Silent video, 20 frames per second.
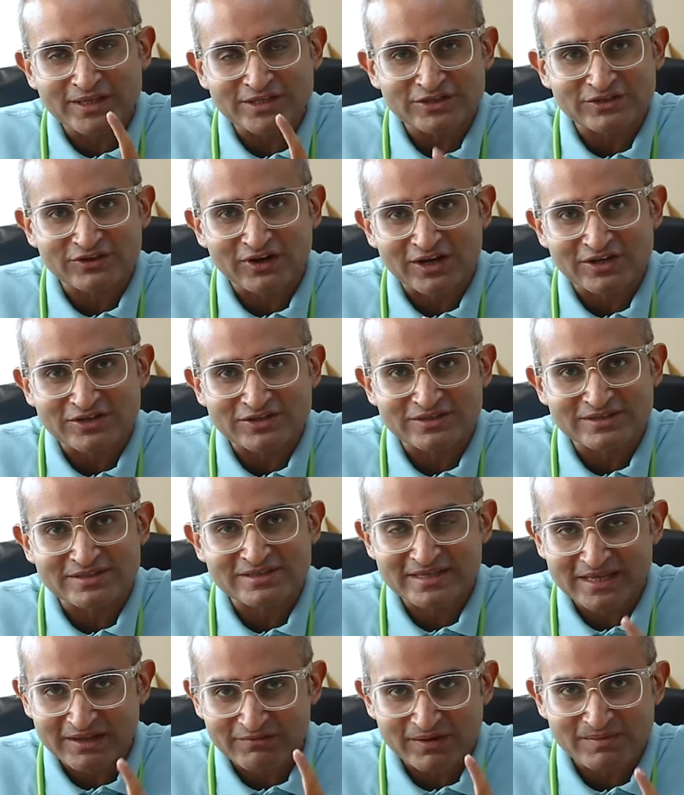
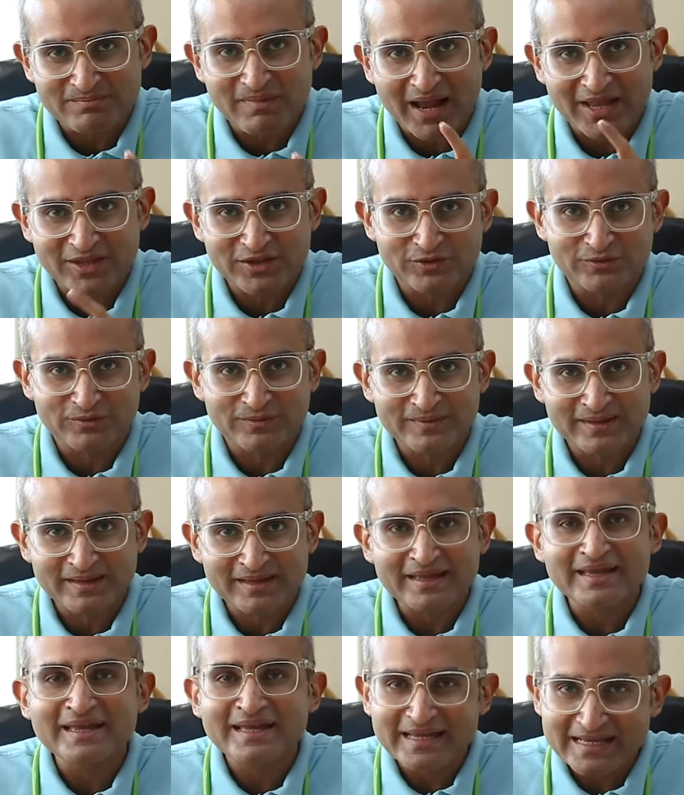instructions given by you.
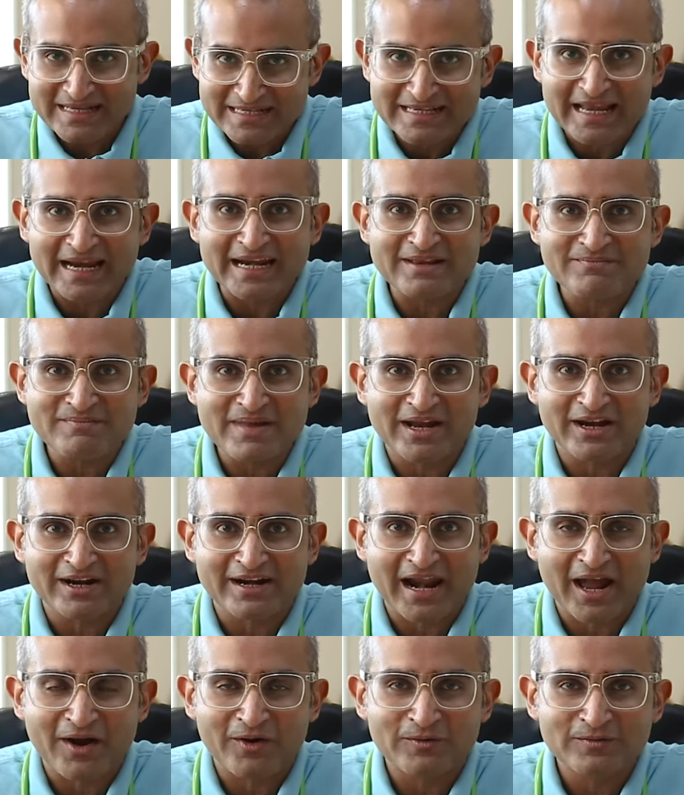He's getting
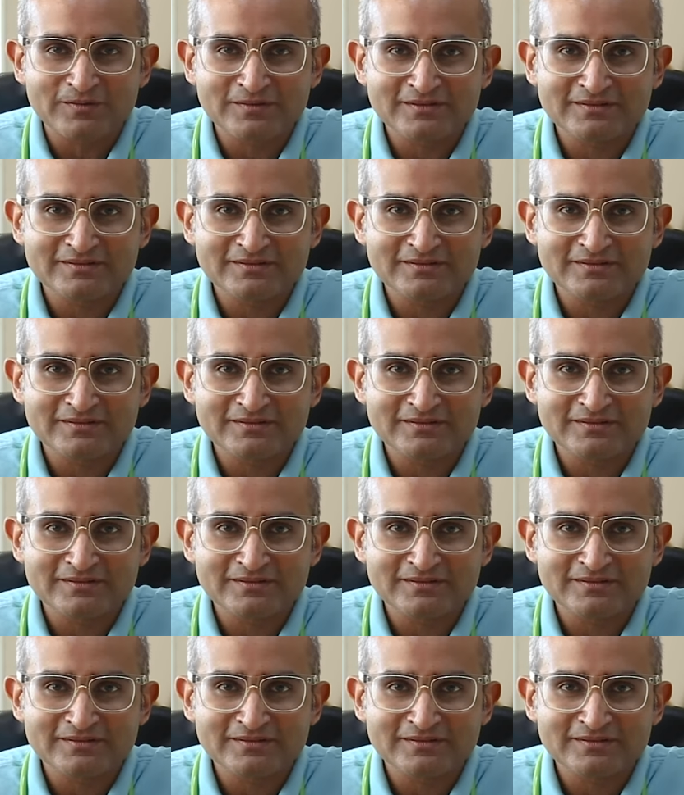bigger now.